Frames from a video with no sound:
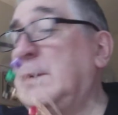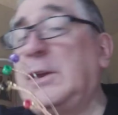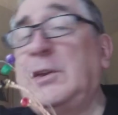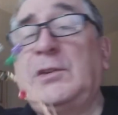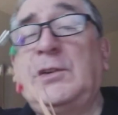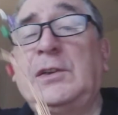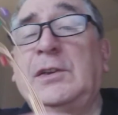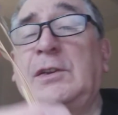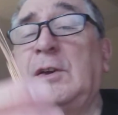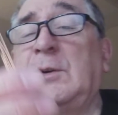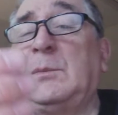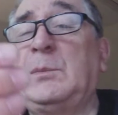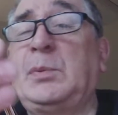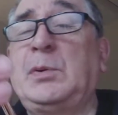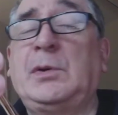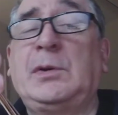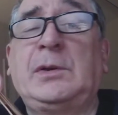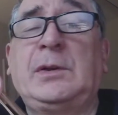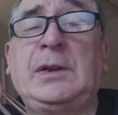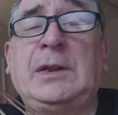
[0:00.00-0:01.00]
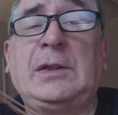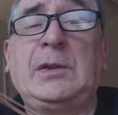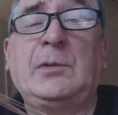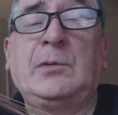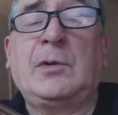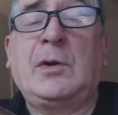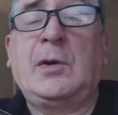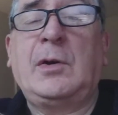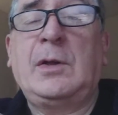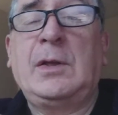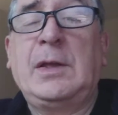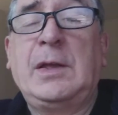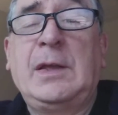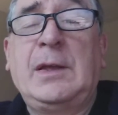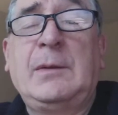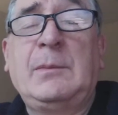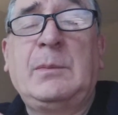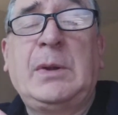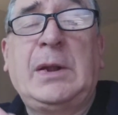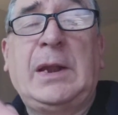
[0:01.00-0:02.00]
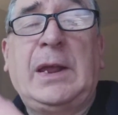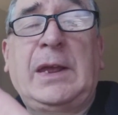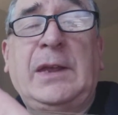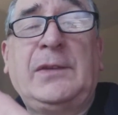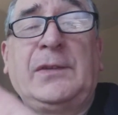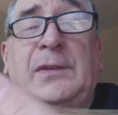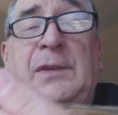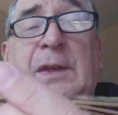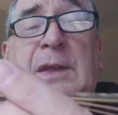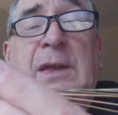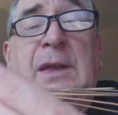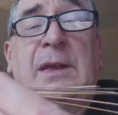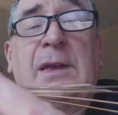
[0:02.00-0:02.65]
make sure you don't put in the wrong place.